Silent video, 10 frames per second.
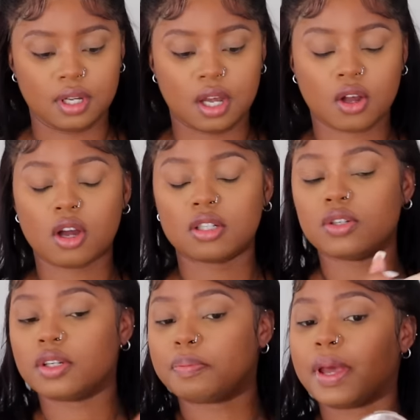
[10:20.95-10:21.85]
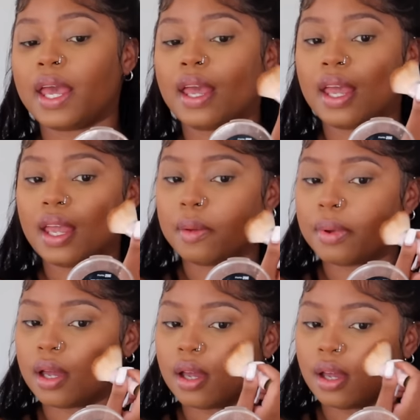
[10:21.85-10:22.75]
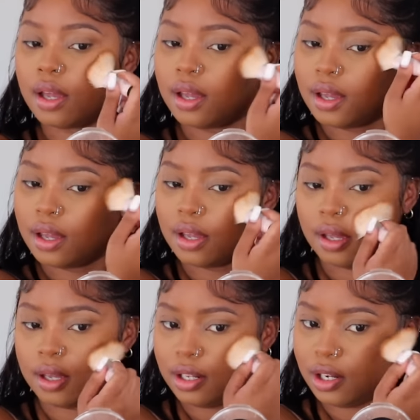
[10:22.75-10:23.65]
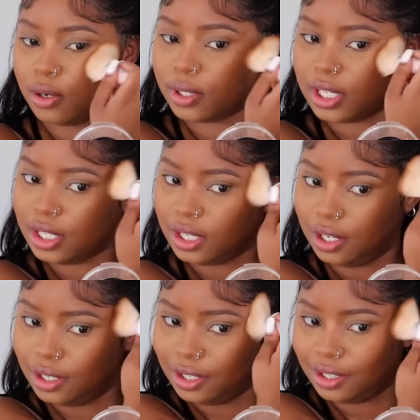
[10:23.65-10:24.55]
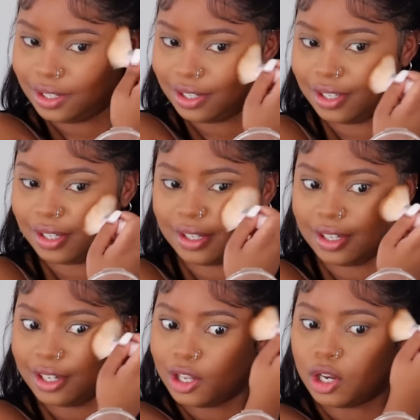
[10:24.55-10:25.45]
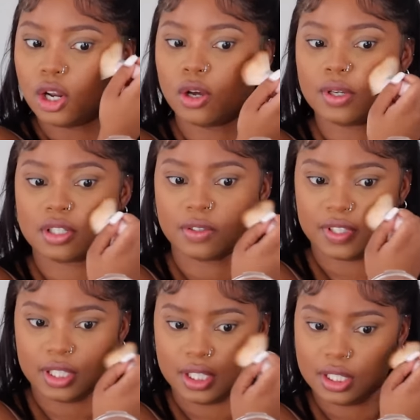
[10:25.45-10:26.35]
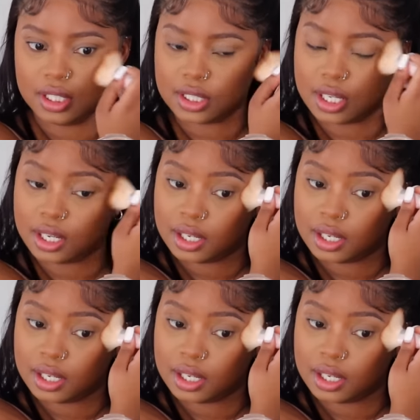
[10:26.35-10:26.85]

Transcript: a contoured babe. Low key. Lowest of keys.